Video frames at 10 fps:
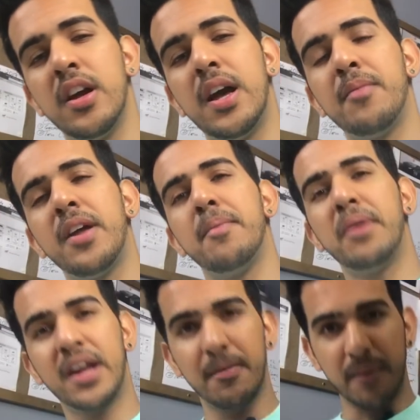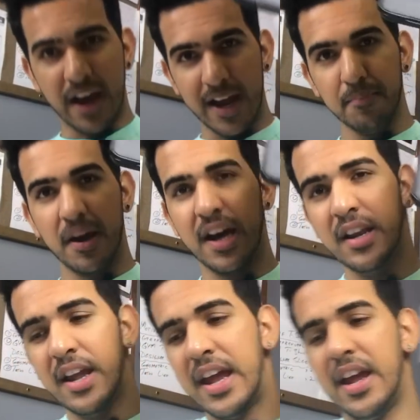I'm gonna pick up my iPad
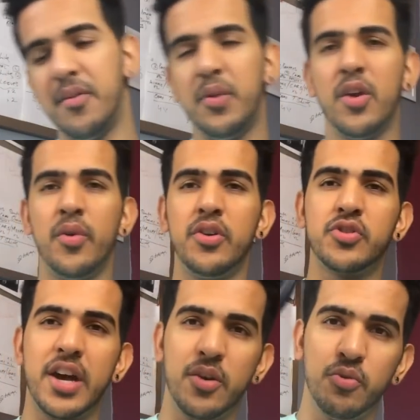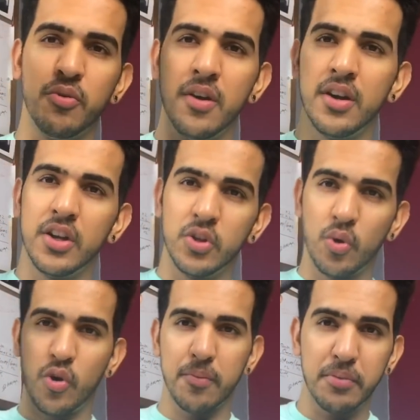and we're going to try to do
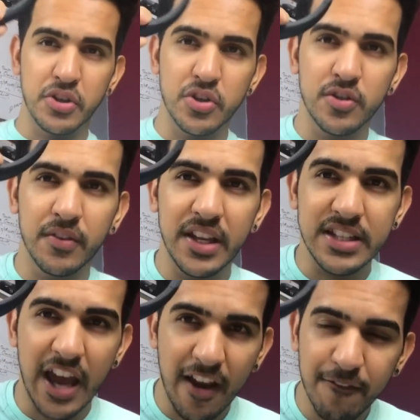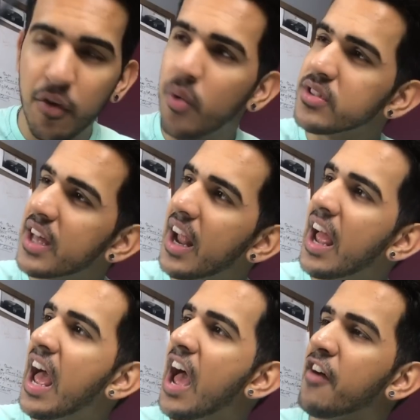good pictures of these headphones that I
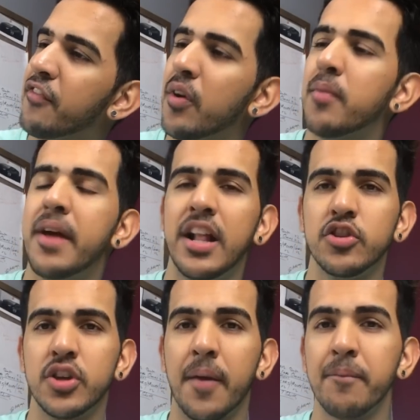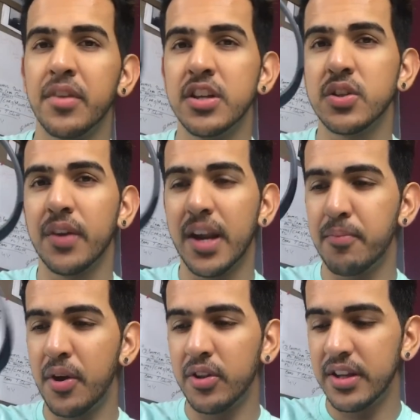have from LG. So we're gonna
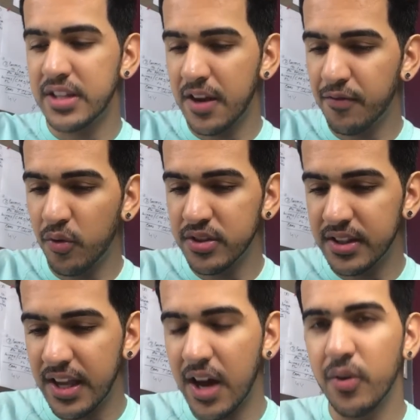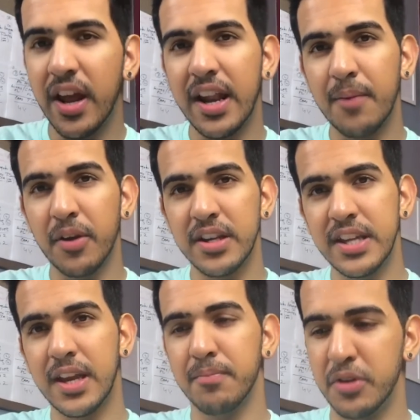put these headphones down and I'm gonna
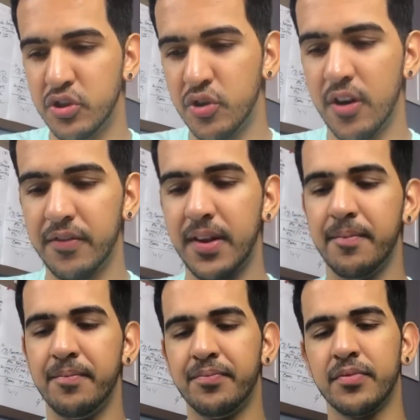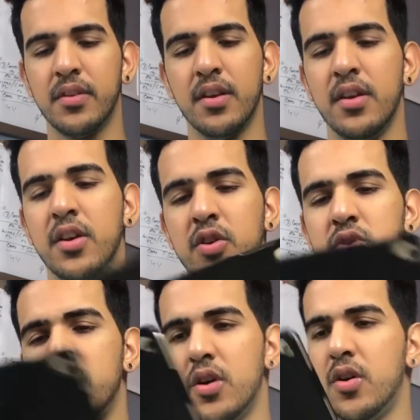take a picture of them.
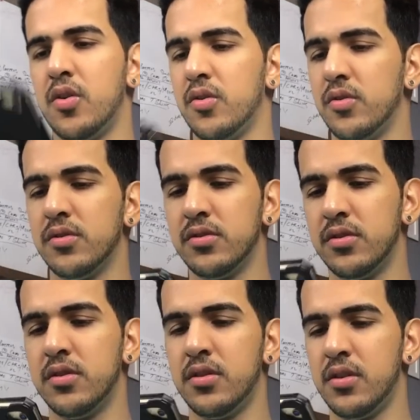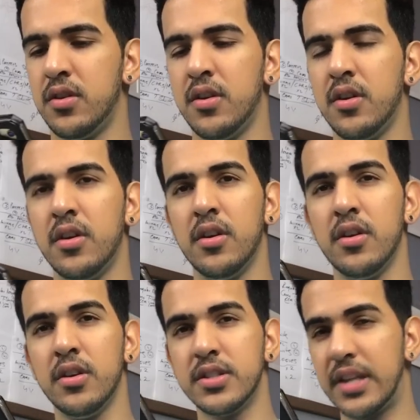So
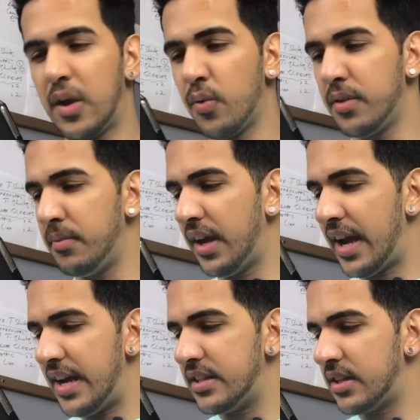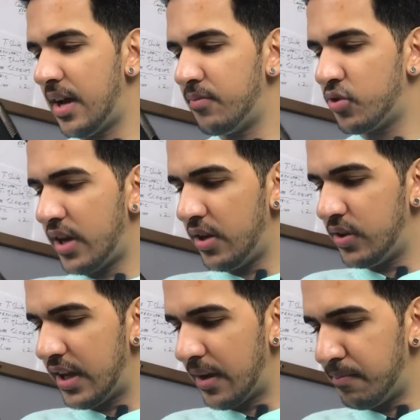stick with me guys, I'm trying to
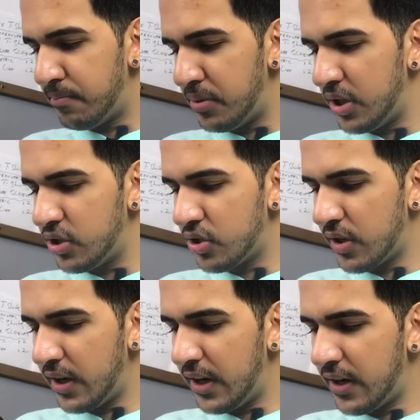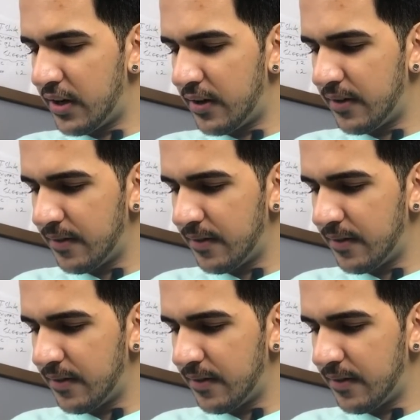take a picture here.